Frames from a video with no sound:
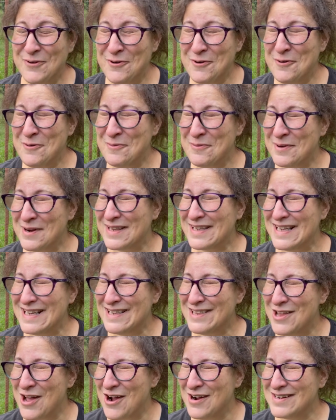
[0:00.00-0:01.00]
for a really
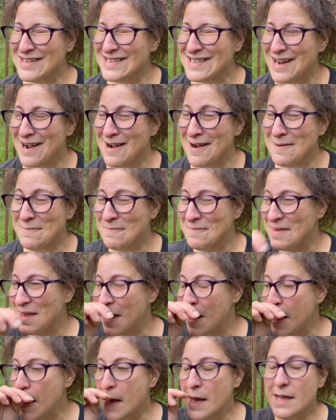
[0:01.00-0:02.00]
long time.
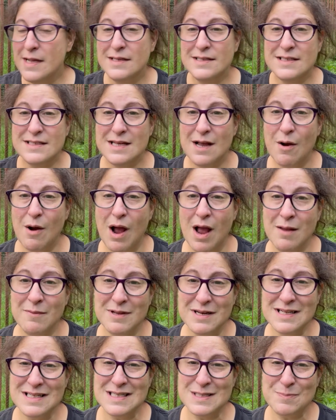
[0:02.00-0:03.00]
So I'm
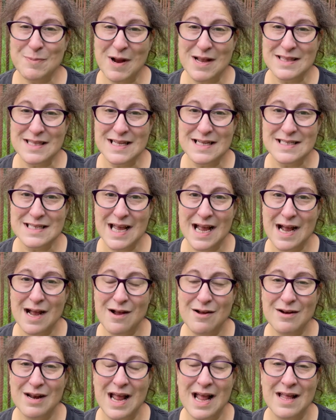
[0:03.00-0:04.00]
gonna spread these
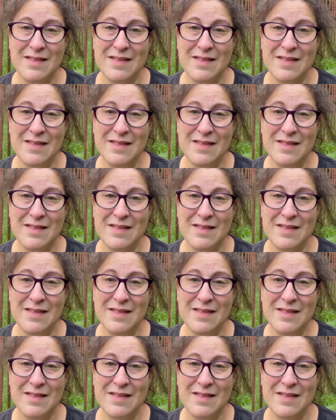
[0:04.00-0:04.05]
out